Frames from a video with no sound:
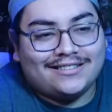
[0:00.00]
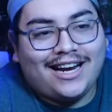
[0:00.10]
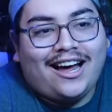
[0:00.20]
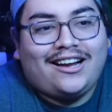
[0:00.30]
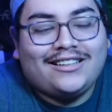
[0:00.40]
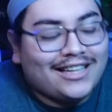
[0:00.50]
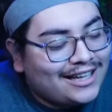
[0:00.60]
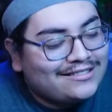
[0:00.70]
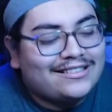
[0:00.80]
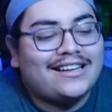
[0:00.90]
And like
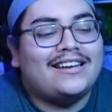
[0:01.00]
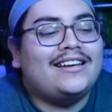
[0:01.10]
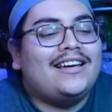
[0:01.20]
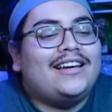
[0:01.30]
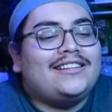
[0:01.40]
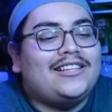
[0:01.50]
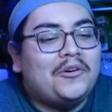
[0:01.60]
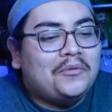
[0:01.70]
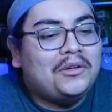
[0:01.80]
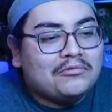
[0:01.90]
I said, the
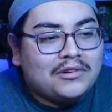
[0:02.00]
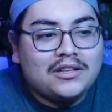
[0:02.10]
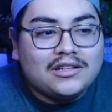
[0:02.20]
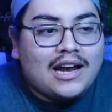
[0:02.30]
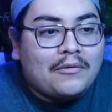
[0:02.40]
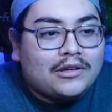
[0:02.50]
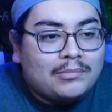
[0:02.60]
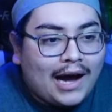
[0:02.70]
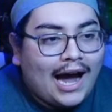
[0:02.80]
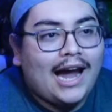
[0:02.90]
only reason I was
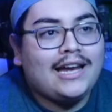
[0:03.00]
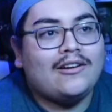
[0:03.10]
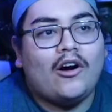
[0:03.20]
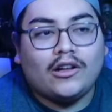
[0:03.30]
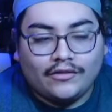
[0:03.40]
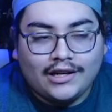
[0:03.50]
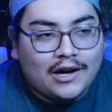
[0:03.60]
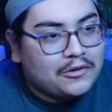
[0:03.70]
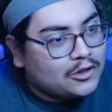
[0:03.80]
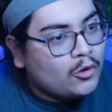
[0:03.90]
behind all of it and
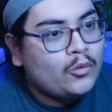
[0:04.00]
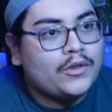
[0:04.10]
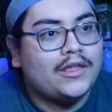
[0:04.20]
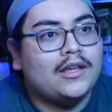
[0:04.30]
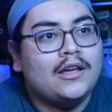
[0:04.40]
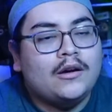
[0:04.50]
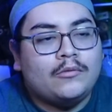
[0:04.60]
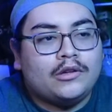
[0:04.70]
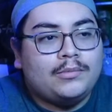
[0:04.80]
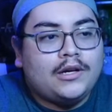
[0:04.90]
I was cool with it
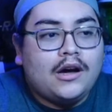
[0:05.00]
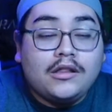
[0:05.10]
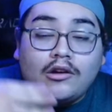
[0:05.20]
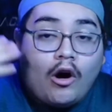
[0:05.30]
was because